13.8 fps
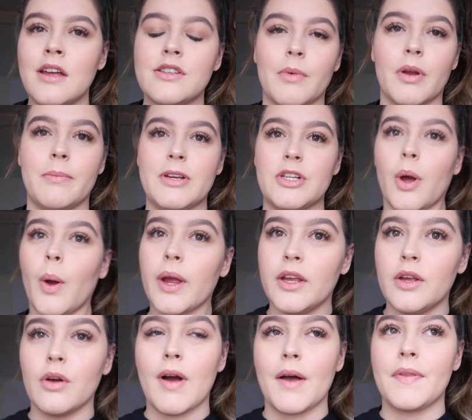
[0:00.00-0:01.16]
So I'm going to be showing
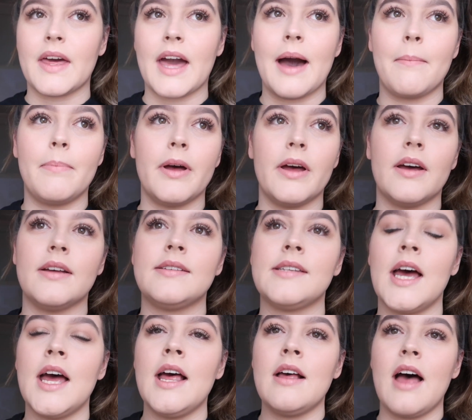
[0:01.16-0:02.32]
you around the campus,
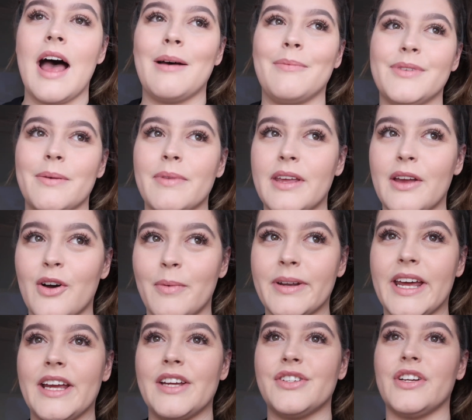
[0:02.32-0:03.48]
um, some of the
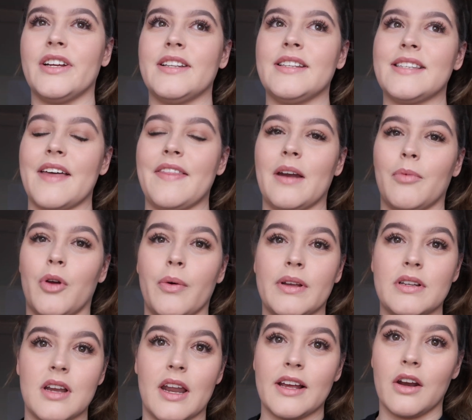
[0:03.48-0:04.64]
accommodations, and then I'm
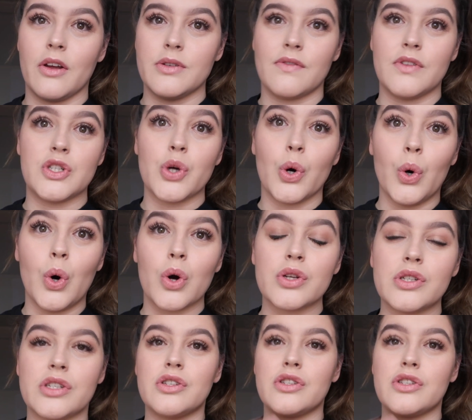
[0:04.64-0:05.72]
going to like loads of the talks.